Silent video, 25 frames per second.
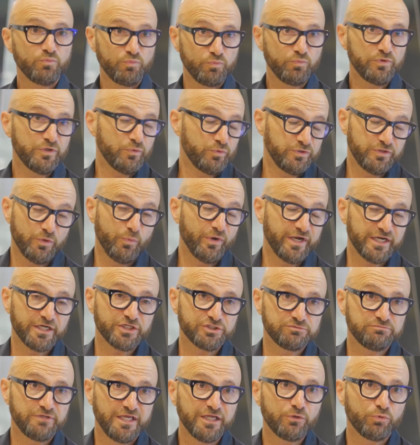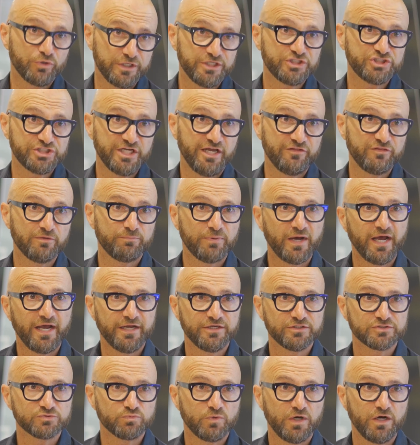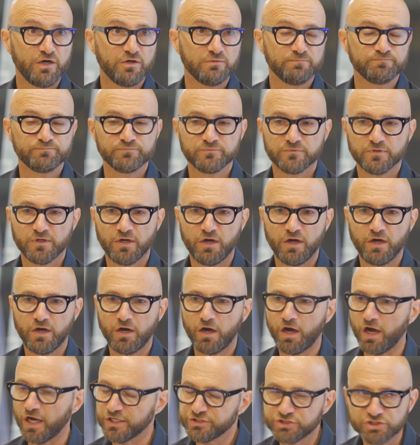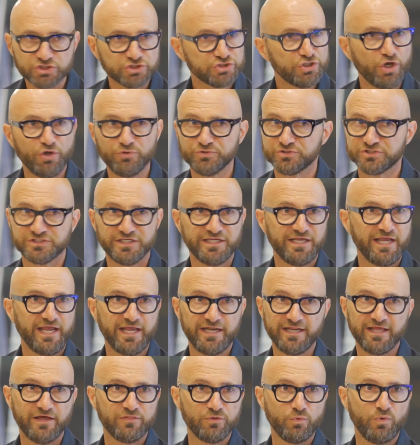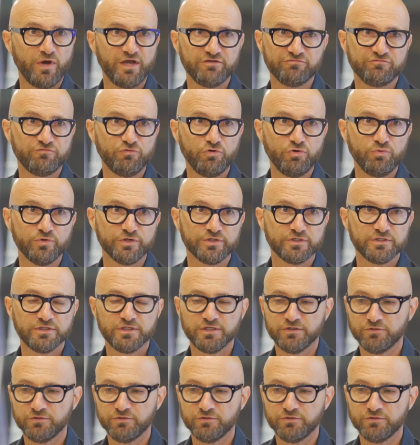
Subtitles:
we're going to equally share the pain as well. I just don't see any other way forward.